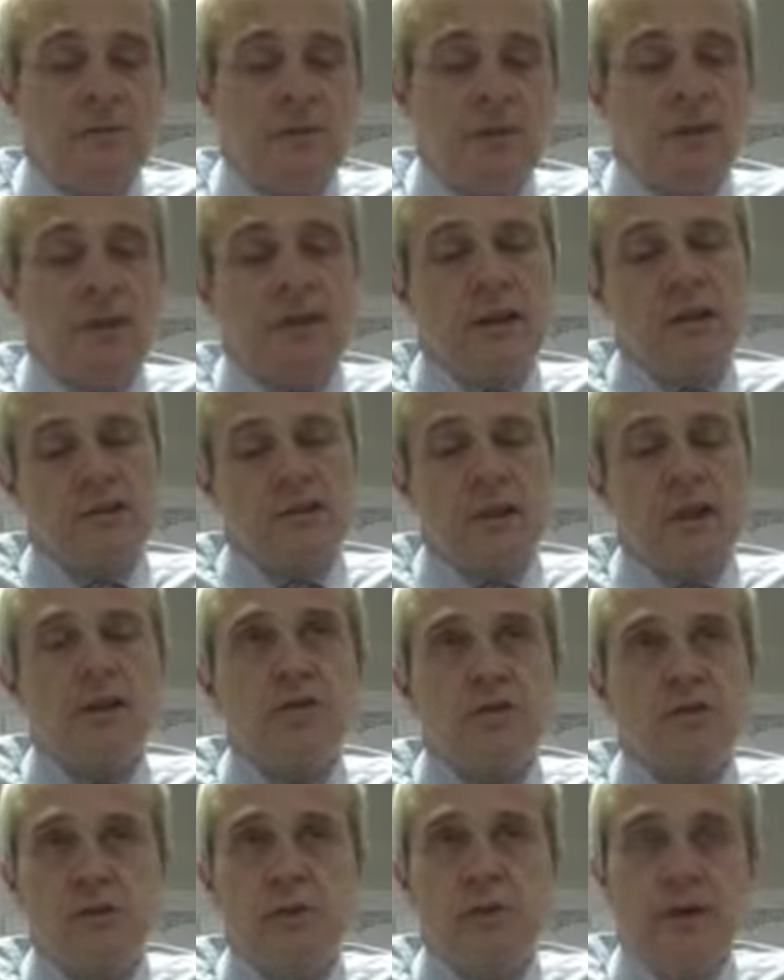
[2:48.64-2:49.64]
Now, there's
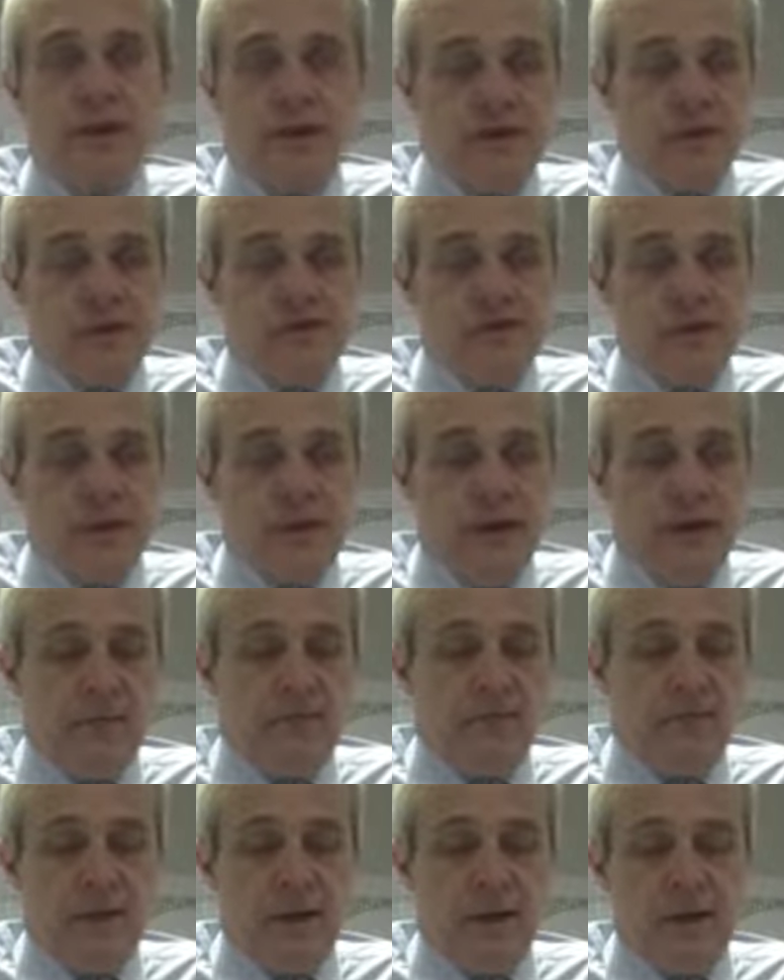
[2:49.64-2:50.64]
lots of reasons for that.
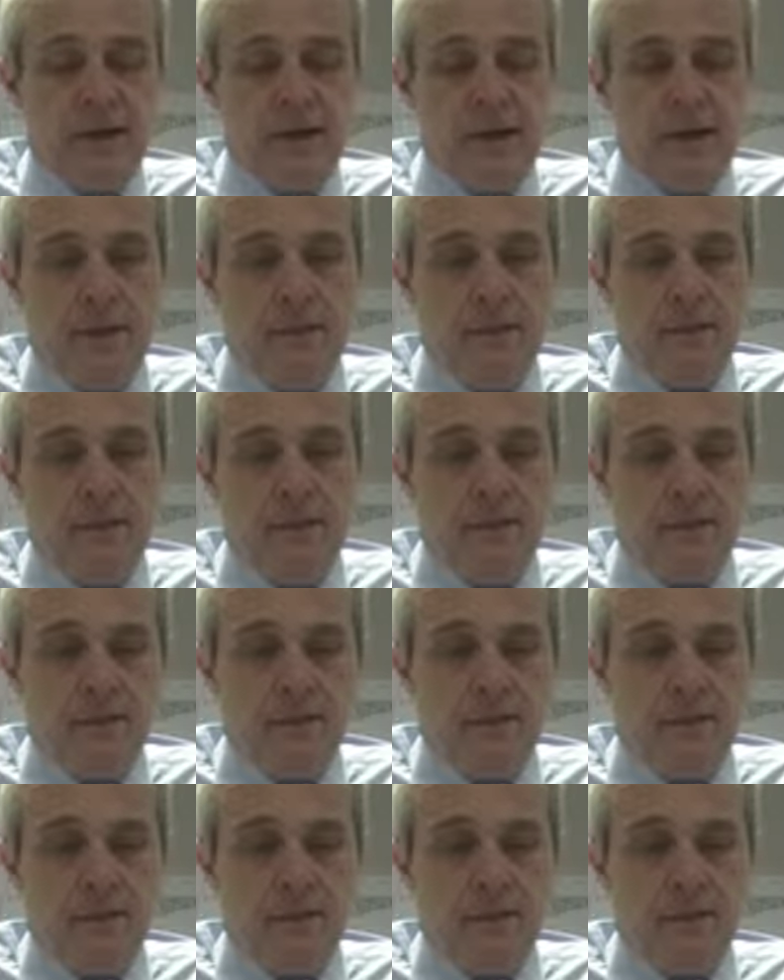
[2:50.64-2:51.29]
The